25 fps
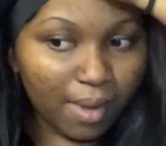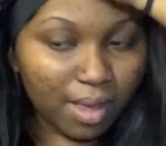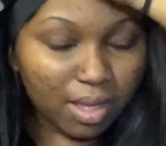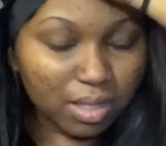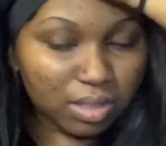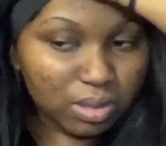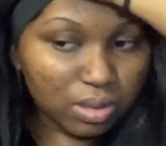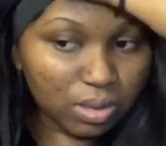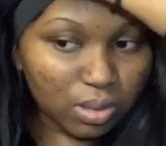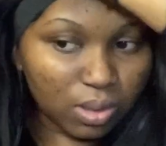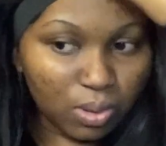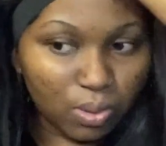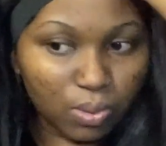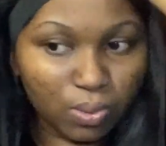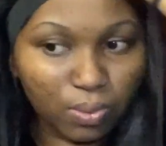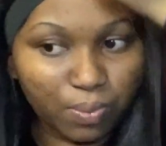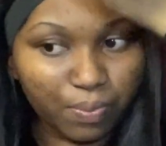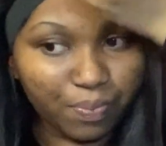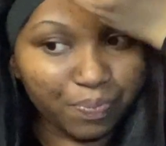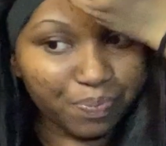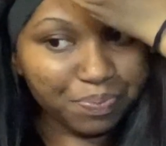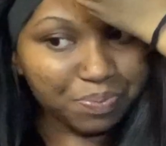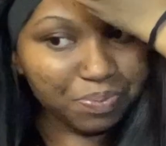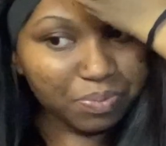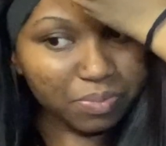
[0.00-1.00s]
So
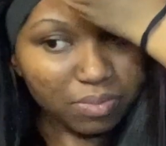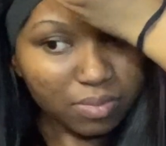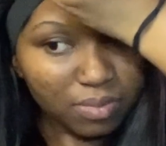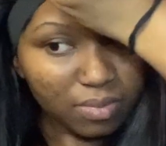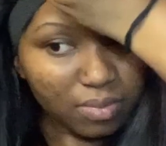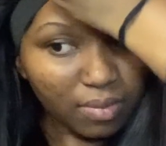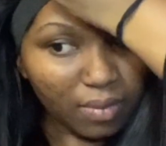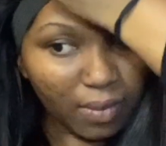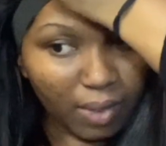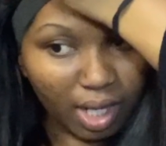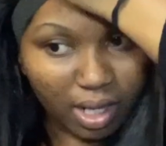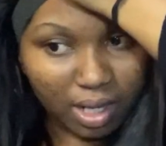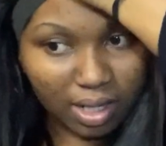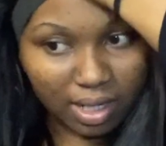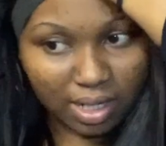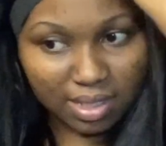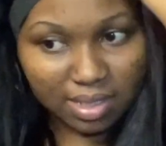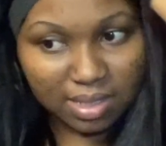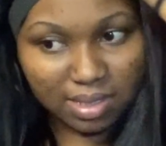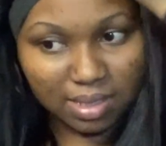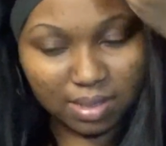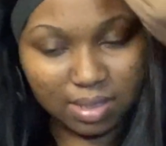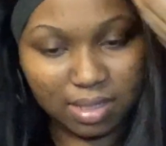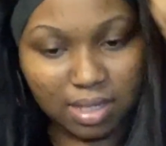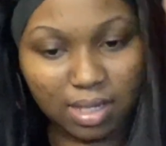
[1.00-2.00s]

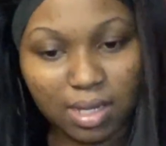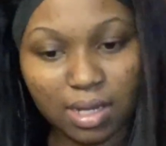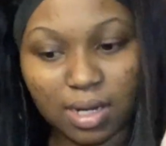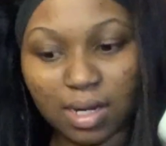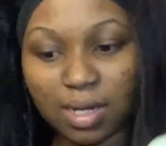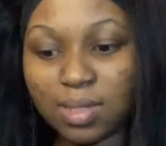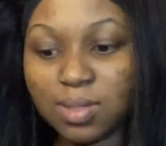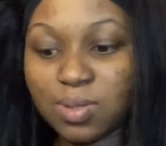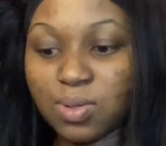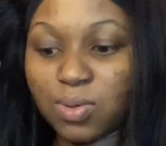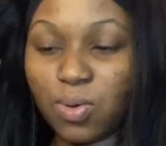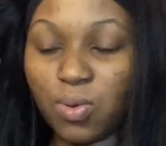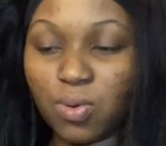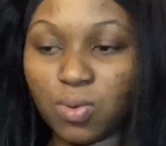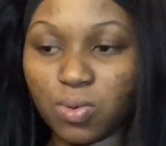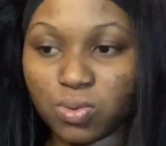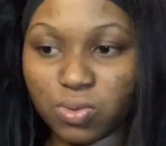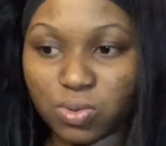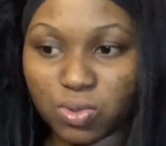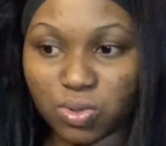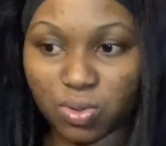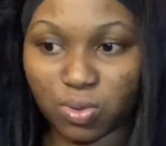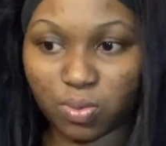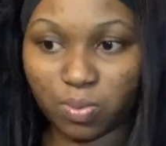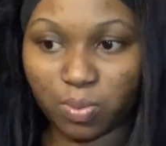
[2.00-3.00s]
let's go
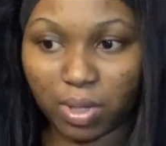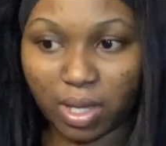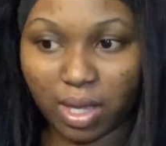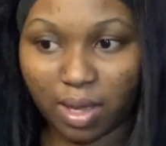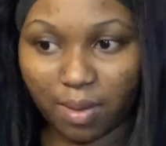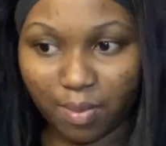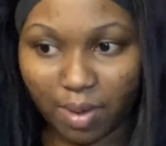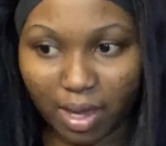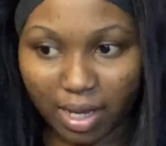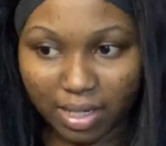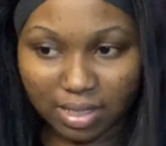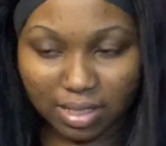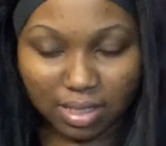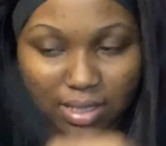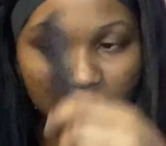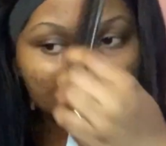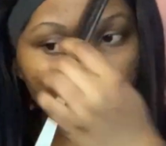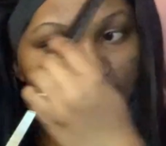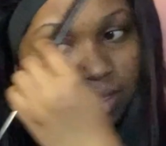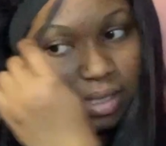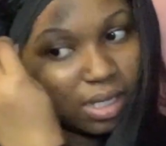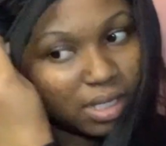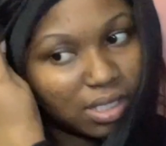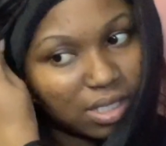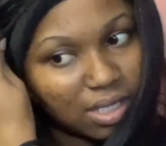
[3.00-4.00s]
to bigger matters
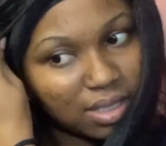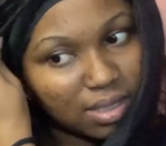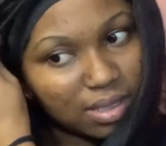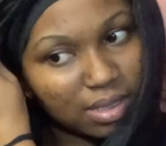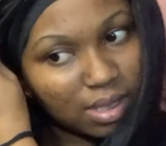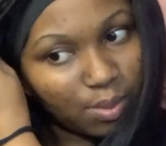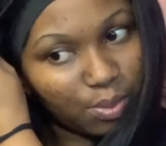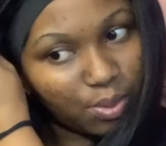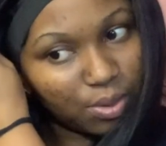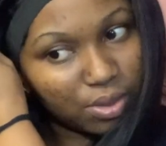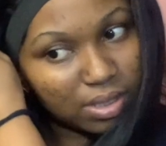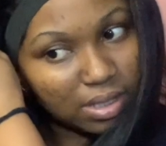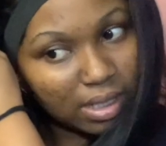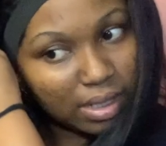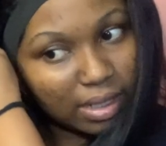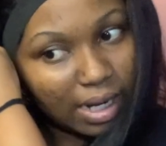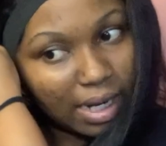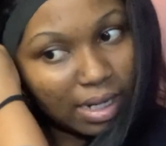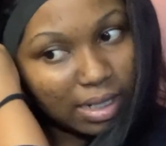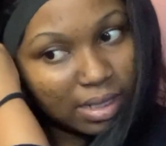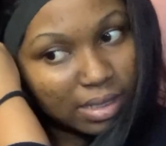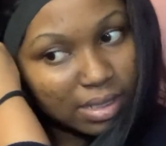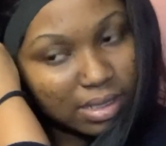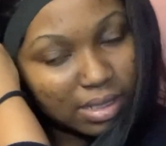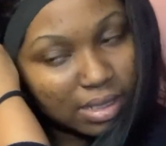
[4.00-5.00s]
such as their
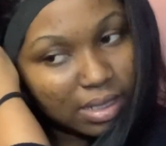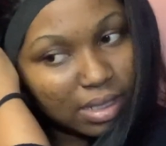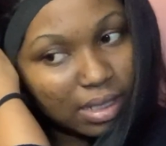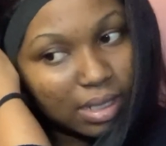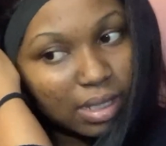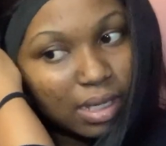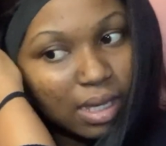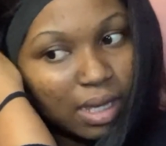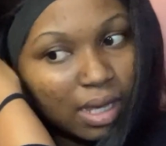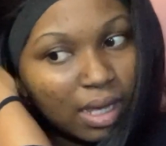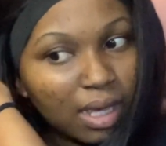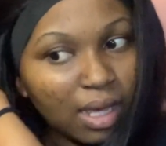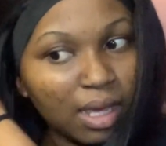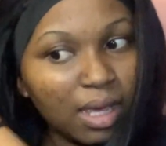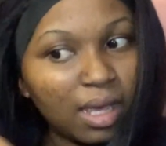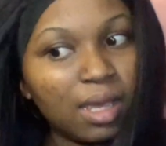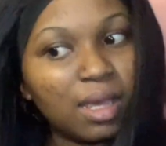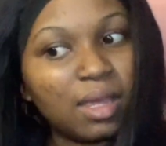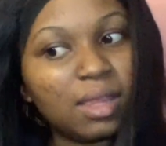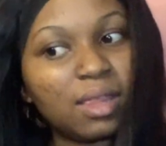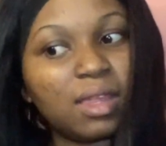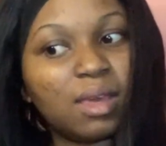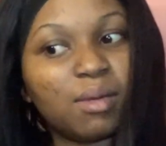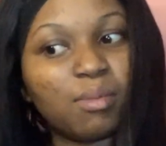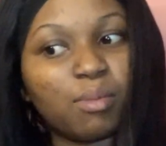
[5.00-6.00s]
personality,
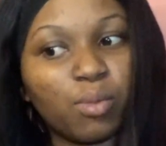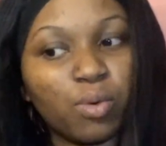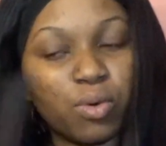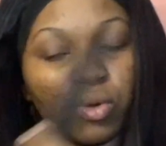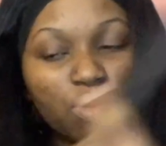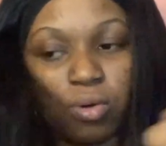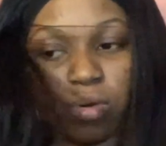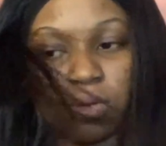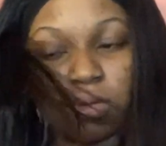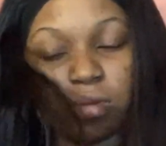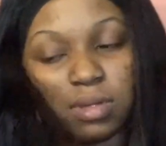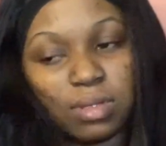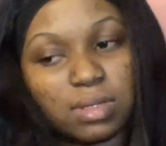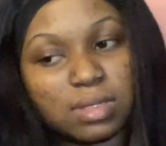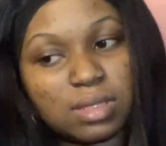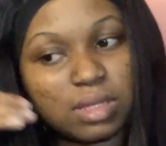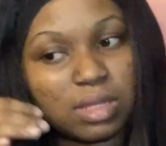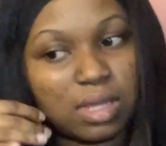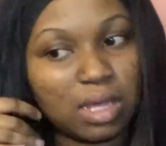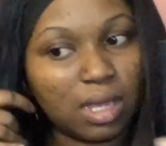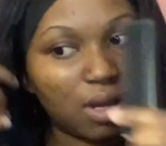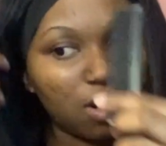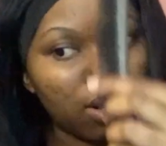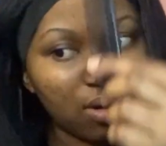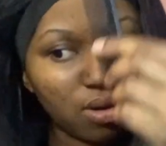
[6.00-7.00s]
their morals,
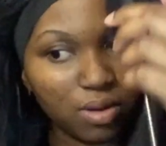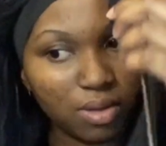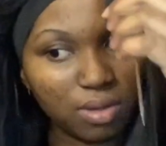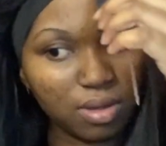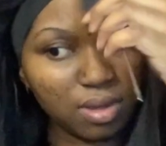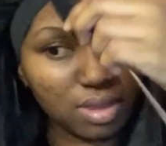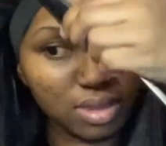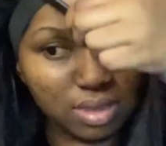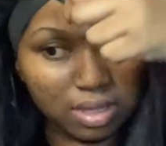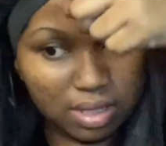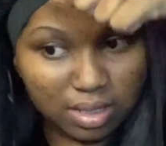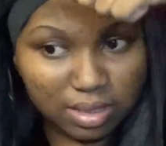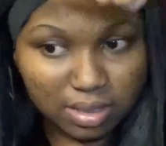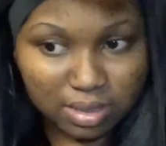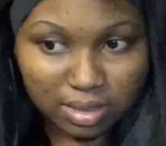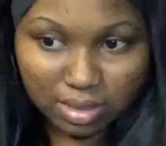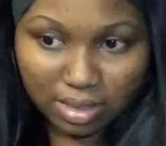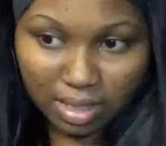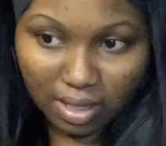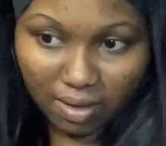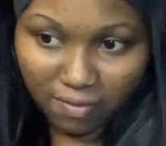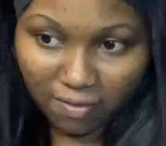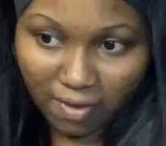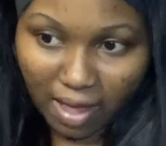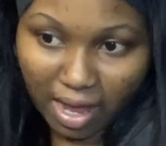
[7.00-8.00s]
their
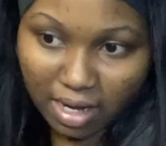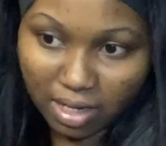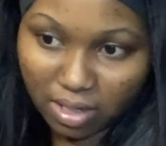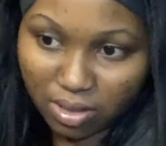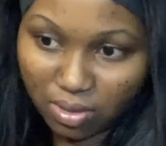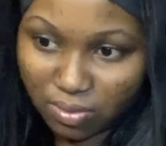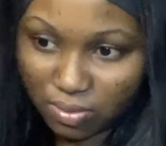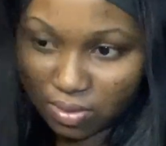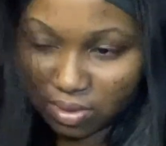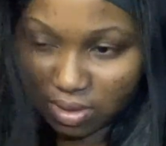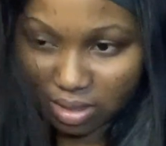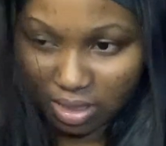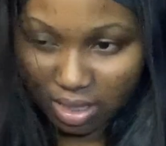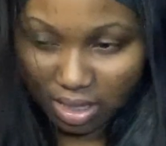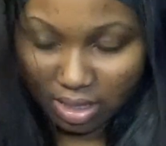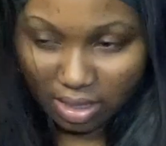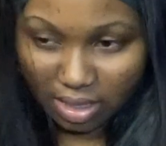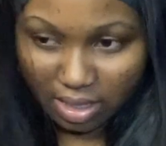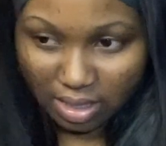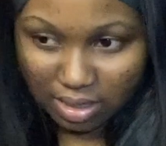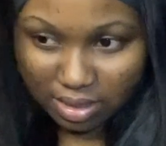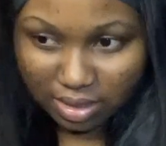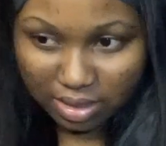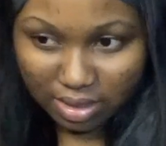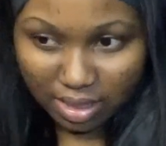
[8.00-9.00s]
values, their
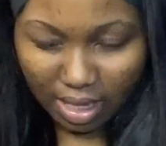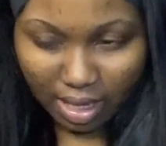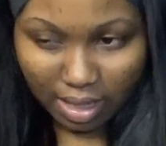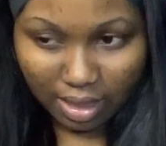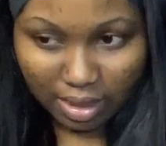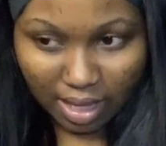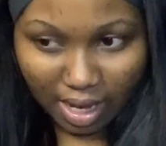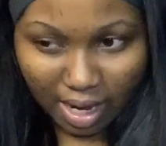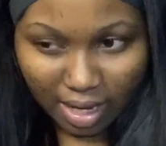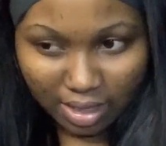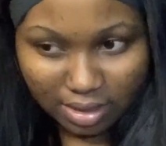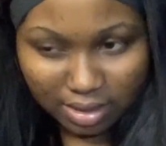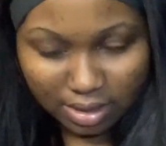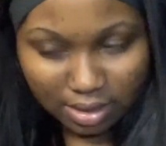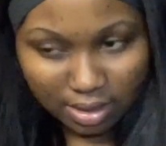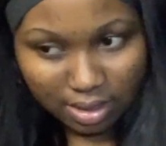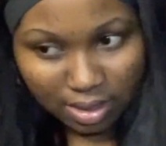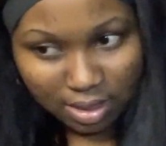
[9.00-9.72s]
this, their that.